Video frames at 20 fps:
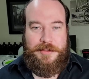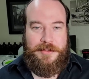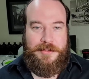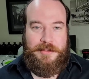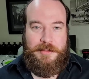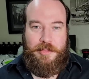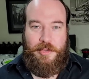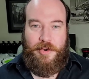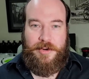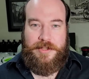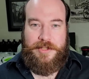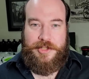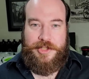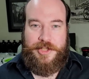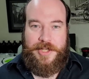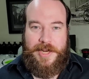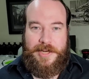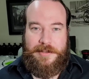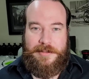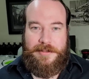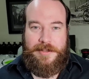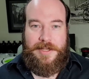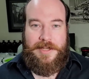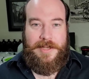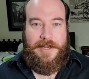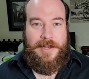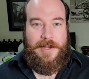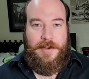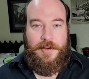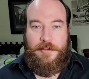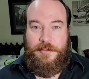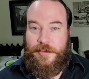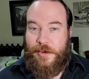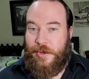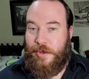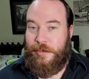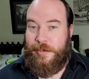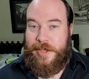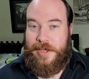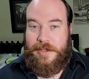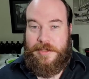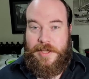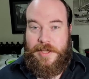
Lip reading: to support the channel. Follow me on